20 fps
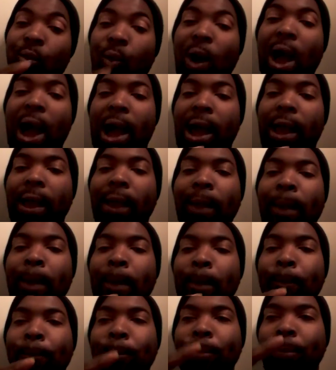why
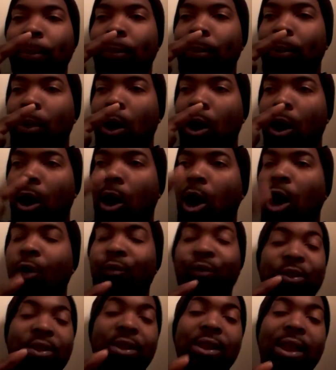our
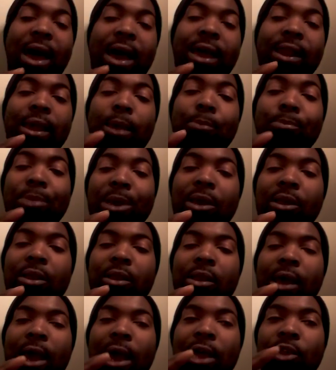offensive line ain't
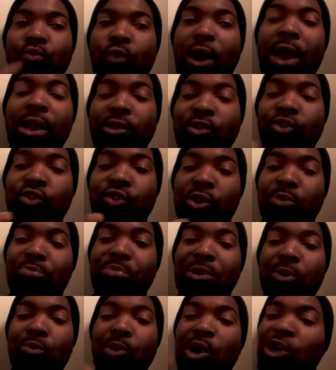been as right as it should have
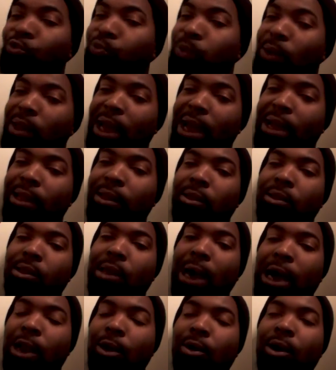been. Once we let
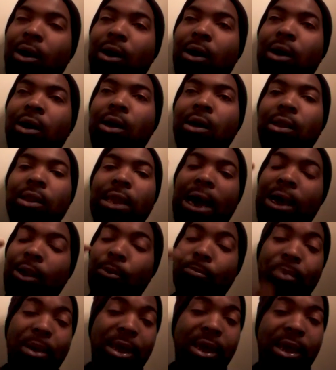
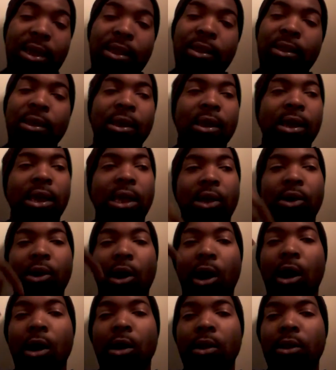Donald Penn and
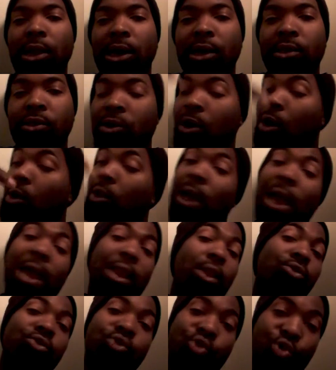Carl Nicks, Carl
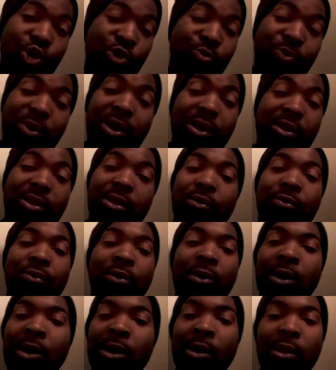had no choice because
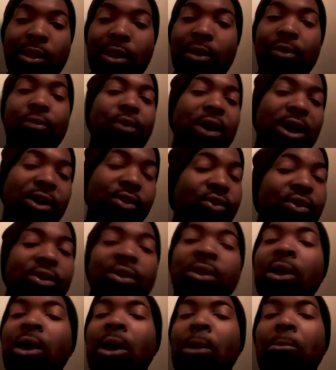of the
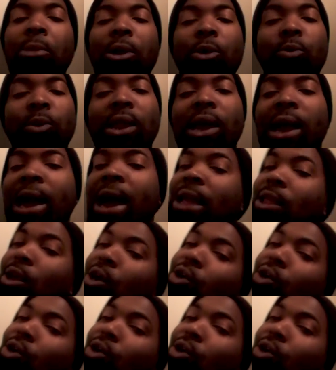infection. But if we didn't have